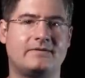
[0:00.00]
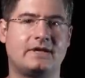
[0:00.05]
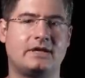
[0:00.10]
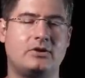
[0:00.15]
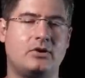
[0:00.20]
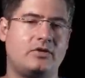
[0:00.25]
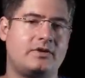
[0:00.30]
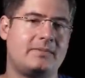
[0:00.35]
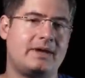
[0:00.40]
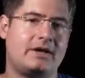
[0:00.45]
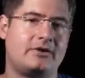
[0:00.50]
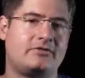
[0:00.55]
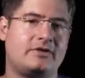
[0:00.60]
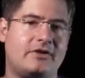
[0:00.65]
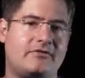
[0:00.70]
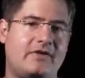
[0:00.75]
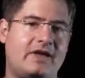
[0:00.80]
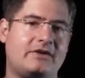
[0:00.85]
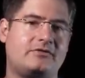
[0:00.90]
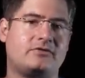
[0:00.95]
It only matters
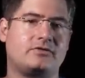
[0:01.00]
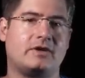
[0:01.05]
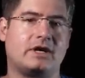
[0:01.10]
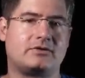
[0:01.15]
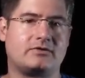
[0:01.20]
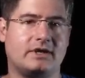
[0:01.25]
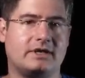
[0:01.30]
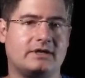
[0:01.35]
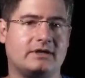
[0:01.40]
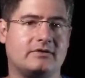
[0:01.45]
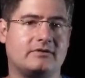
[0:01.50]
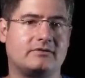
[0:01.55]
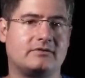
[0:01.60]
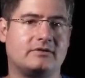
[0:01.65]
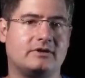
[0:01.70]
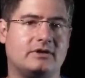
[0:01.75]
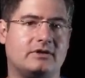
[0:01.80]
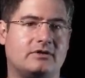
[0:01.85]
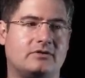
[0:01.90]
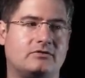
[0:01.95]
how fast DirectWrite
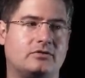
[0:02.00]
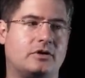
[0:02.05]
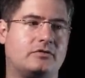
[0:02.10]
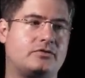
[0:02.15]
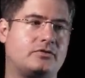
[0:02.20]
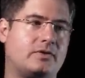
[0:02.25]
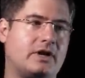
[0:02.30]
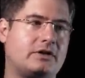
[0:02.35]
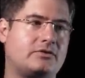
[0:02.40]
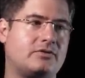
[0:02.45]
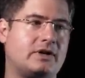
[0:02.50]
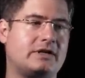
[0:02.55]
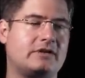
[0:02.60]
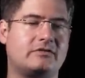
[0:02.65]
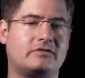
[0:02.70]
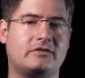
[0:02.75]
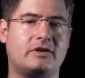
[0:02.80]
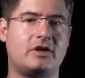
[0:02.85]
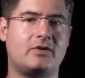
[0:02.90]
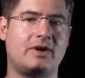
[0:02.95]
is. So if DirectWrite
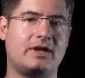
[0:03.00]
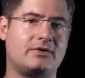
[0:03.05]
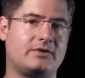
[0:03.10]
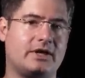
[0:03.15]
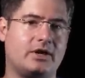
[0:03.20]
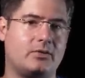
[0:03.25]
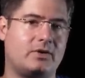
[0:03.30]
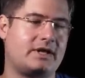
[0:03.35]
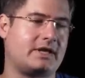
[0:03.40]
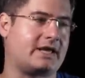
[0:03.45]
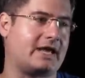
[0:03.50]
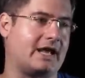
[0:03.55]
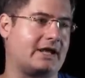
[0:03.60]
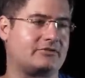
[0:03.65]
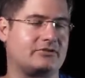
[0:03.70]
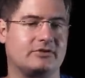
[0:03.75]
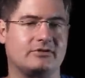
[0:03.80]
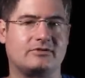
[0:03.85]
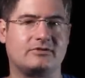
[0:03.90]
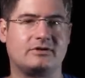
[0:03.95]
is slow, I don't care what it
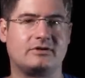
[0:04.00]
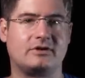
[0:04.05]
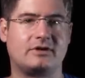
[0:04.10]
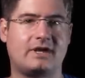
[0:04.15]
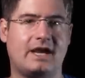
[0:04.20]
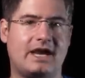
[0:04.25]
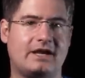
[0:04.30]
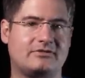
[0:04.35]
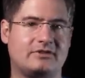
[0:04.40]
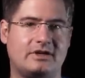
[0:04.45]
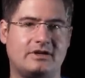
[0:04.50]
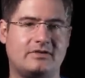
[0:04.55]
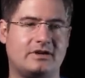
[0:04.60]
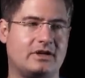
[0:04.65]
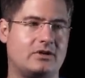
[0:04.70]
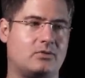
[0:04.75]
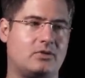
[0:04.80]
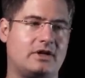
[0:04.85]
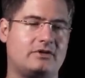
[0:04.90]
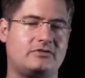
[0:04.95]
caches. It could cache
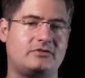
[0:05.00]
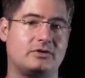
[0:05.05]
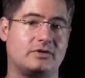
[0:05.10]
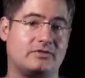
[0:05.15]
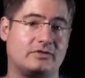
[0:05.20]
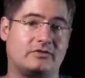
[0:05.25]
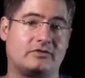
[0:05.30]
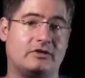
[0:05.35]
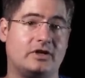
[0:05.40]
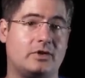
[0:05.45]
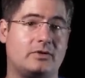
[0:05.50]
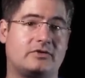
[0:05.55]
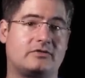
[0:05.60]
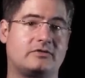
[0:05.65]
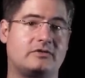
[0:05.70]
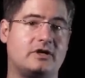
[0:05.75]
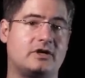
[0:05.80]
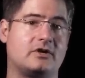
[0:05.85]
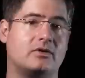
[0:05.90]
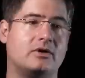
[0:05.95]
anything it wants to. If it's slow, it's
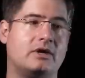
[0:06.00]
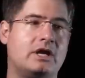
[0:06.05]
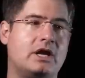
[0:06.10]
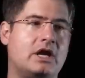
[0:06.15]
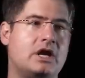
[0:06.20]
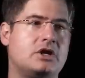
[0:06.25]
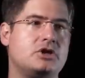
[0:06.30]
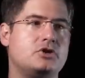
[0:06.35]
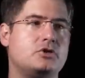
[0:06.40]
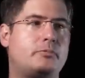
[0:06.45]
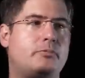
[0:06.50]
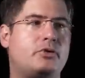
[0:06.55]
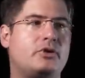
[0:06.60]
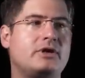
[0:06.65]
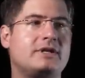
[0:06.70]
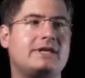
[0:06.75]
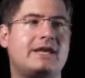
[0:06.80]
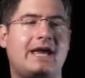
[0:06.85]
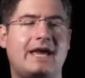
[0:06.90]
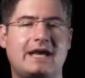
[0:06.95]
slow. You
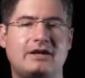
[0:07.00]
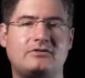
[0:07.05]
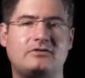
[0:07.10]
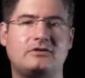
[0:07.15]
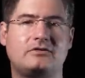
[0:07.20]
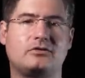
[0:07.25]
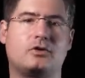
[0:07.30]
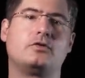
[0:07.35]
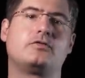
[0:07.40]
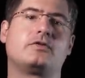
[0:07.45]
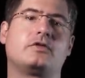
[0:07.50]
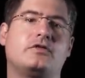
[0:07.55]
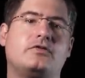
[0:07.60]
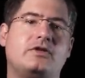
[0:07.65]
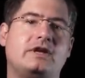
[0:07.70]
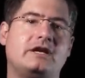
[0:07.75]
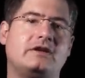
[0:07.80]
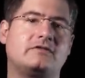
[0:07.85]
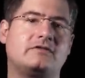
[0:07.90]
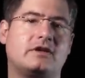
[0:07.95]
put caches over the
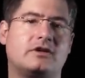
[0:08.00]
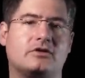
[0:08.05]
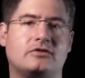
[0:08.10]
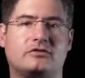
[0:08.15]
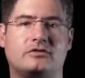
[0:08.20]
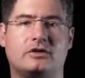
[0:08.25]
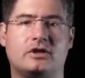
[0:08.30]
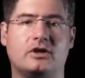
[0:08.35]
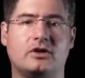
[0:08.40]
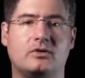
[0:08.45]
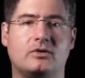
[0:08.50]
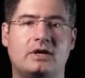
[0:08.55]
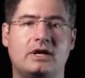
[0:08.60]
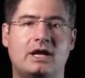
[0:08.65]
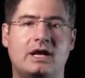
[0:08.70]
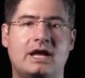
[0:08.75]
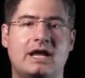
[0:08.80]
things that are slow.